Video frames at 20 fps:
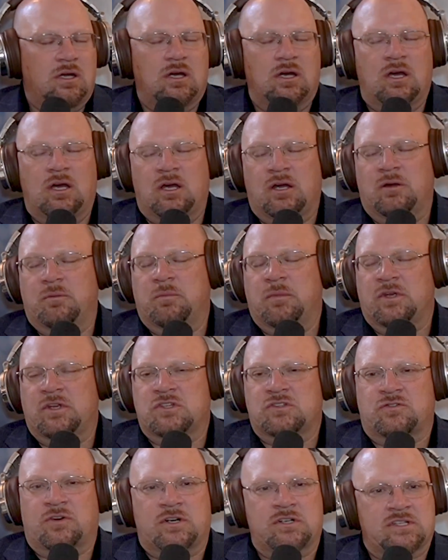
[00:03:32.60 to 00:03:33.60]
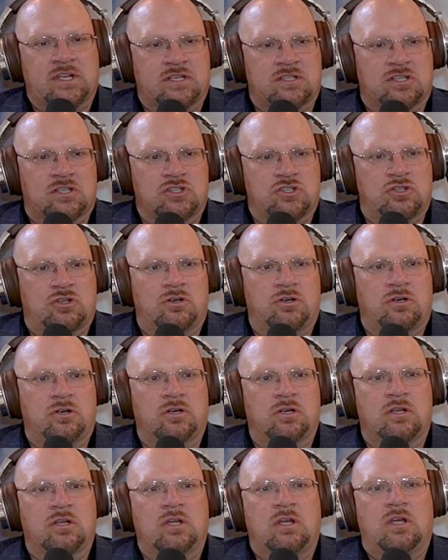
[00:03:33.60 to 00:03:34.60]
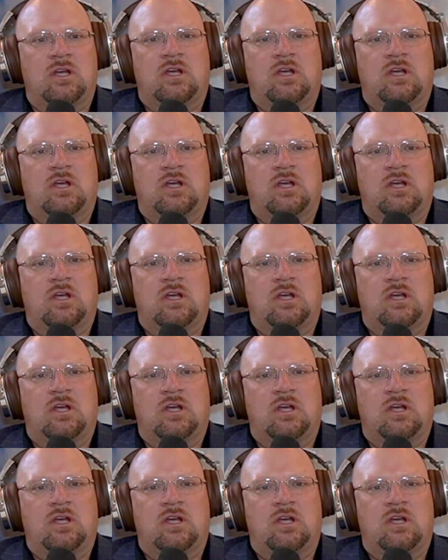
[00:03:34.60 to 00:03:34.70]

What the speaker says: as far as that's concerned.